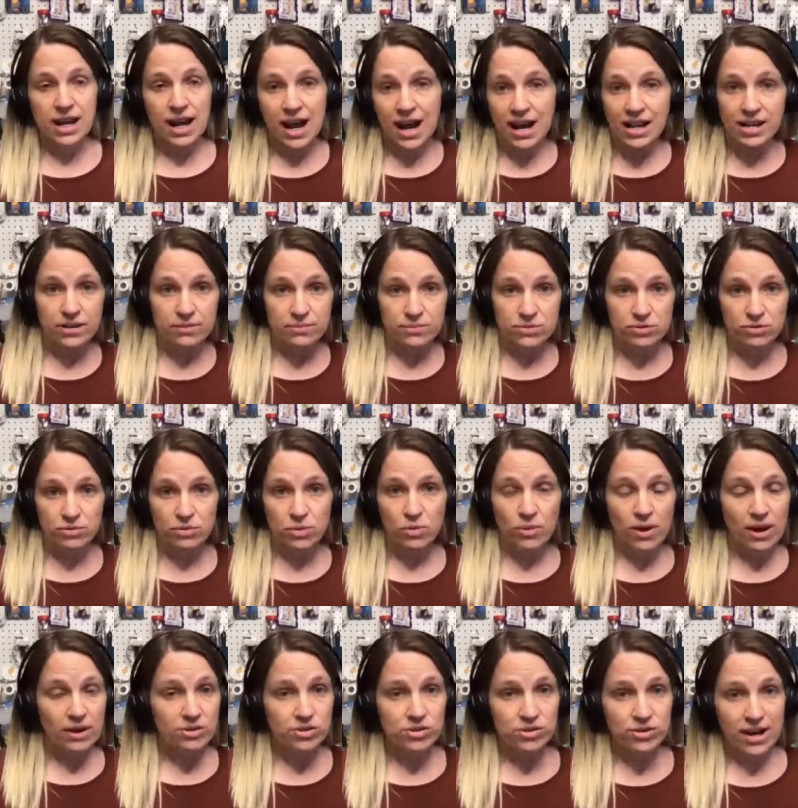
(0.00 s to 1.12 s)
items from
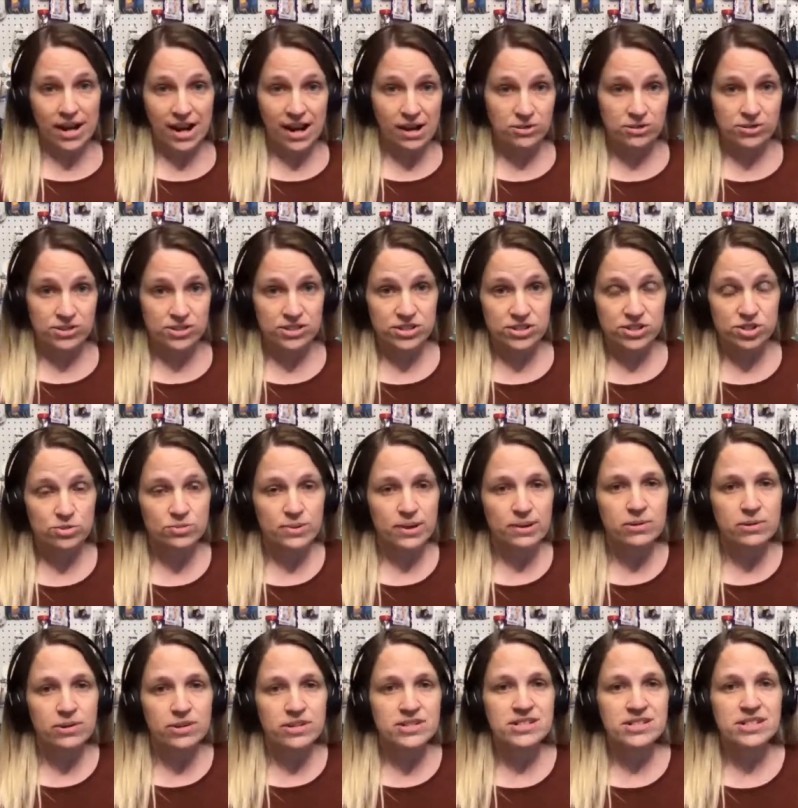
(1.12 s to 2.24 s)
around your house that you'll be
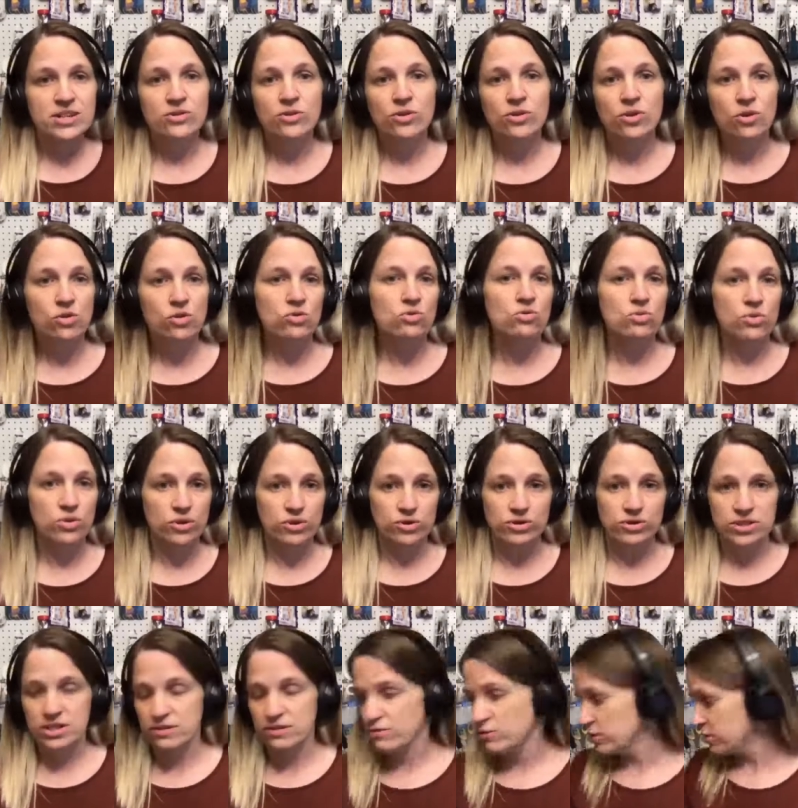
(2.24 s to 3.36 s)
able to see your whole
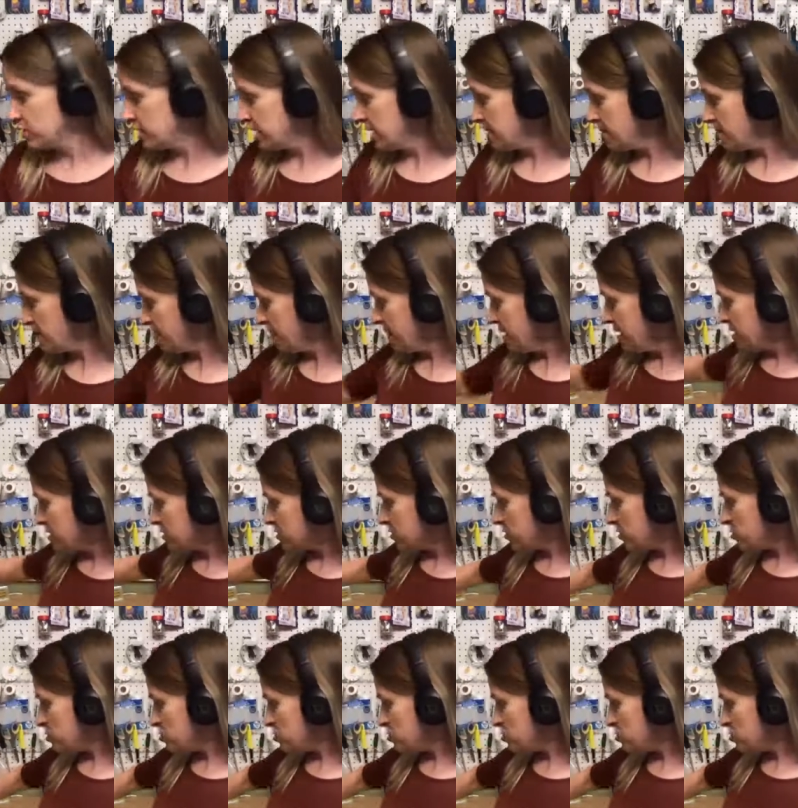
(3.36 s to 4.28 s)
world differently. So